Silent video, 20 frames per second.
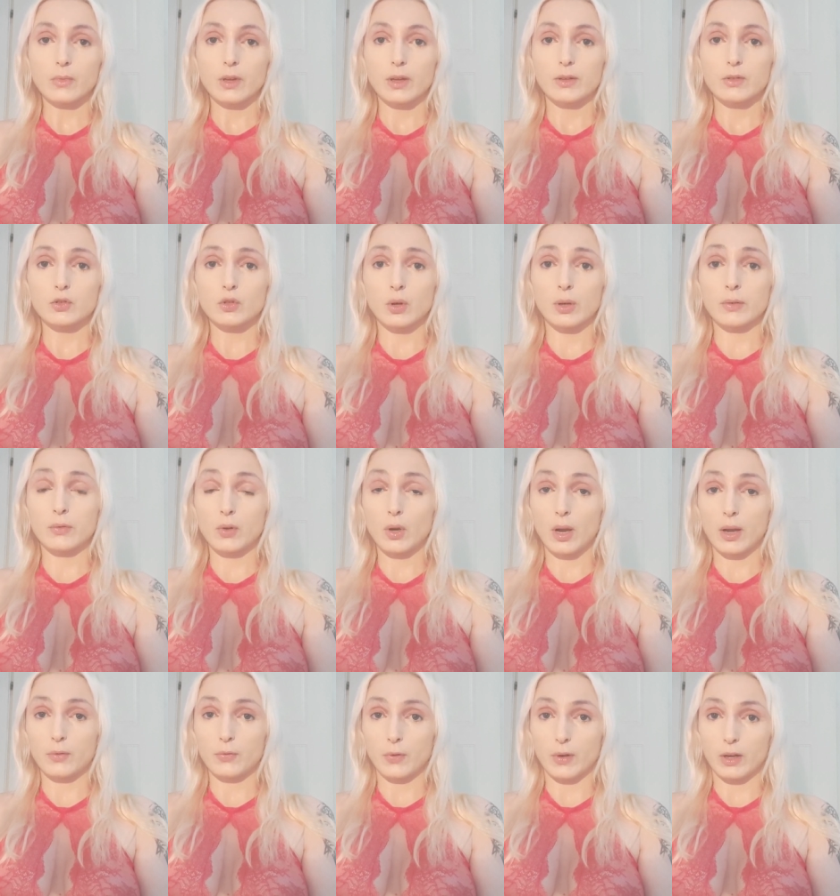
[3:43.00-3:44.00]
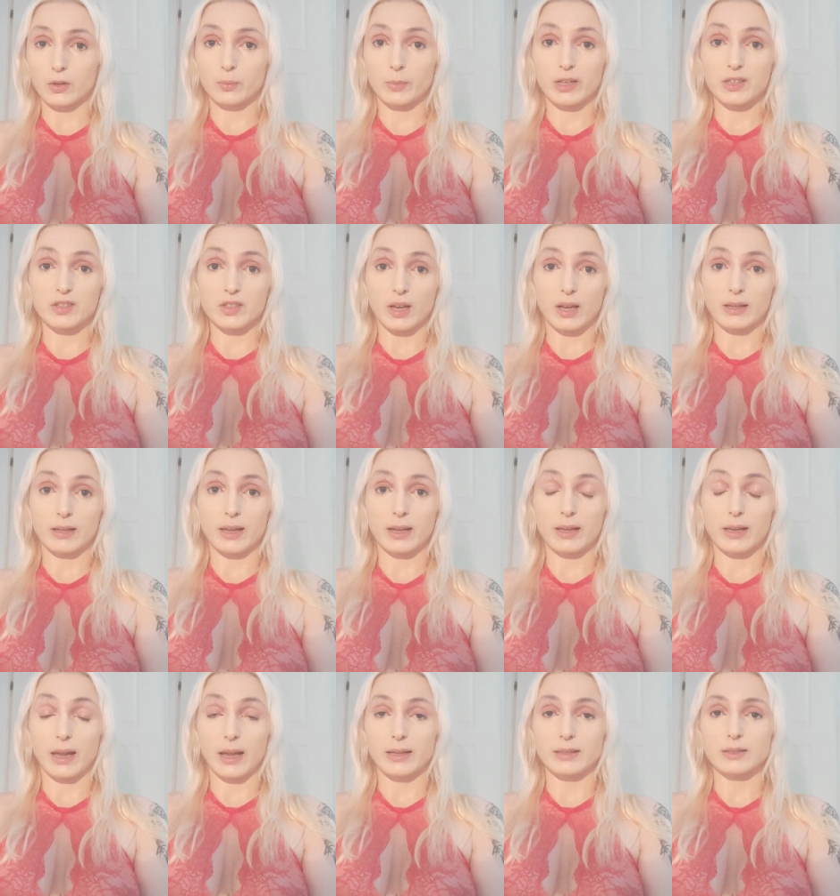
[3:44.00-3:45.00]
So if you have found my
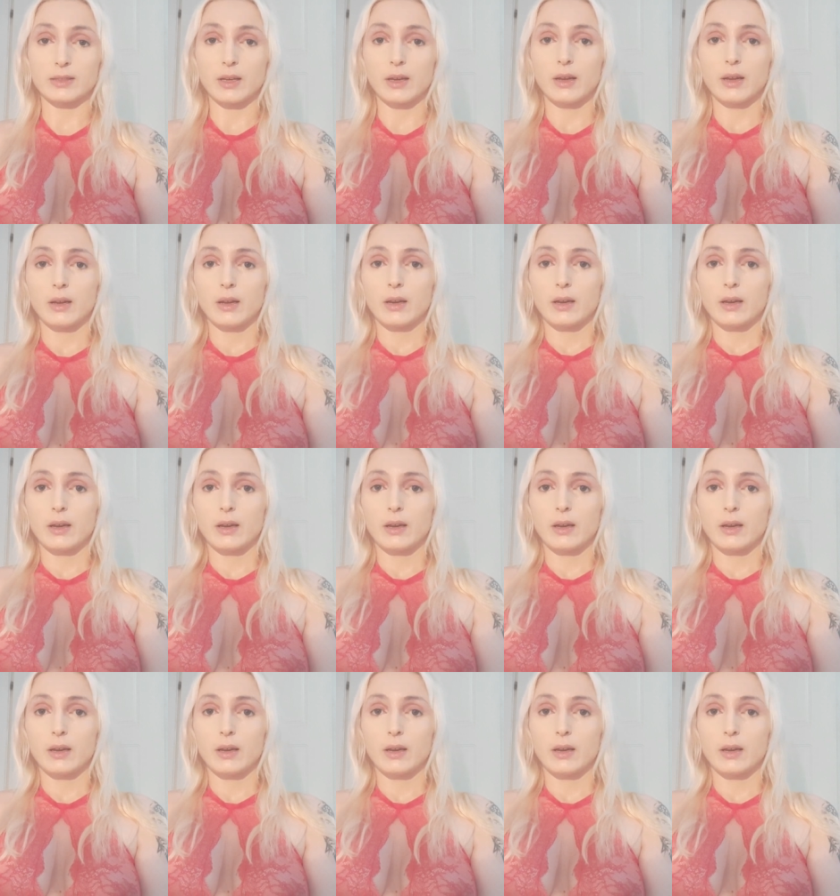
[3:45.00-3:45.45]
channel and